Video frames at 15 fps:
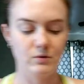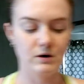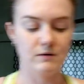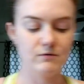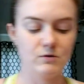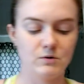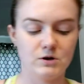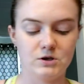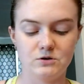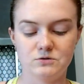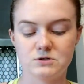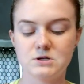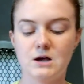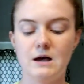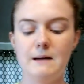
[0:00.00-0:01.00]
whatever you wanna
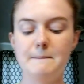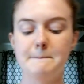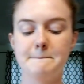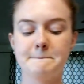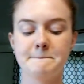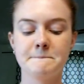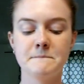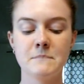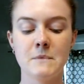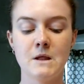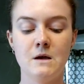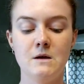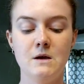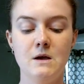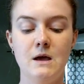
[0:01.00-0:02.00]
use. And
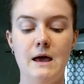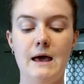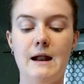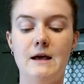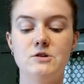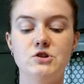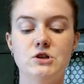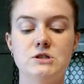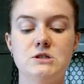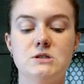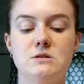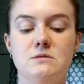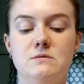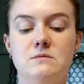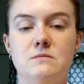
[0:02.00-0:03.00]
I
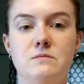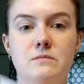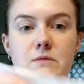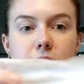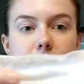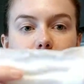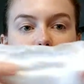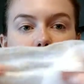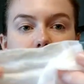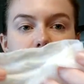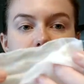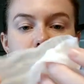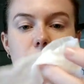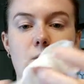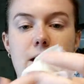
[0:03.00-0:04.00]
just got part
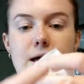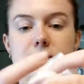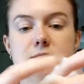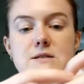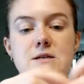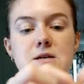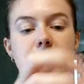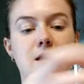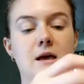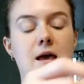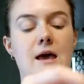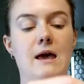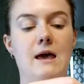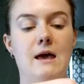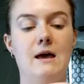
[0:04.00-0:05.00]
of it wet
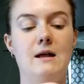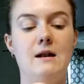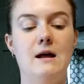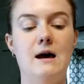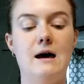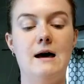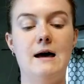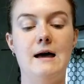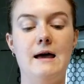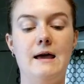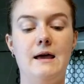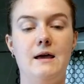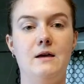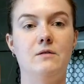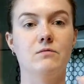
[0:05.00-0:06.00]
and
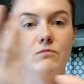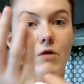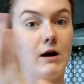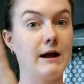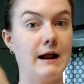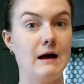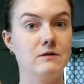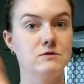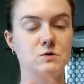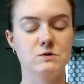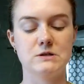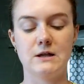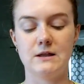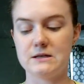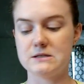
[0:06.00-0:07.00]
I wrung it out so
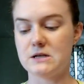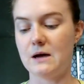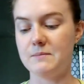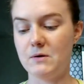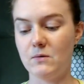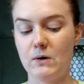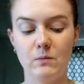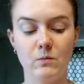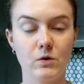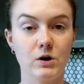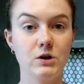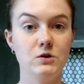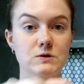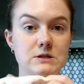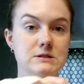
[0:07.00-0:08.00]
it's not like sopping wet. And we're
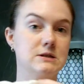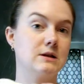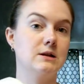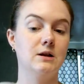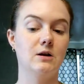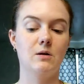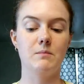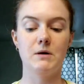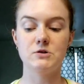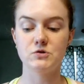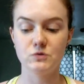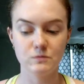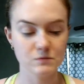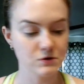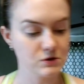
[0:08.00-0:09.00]
gonna use this to clean our
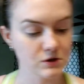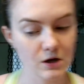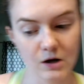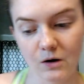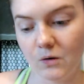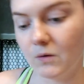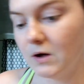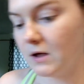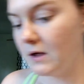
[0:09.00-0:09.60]
mushrooms. So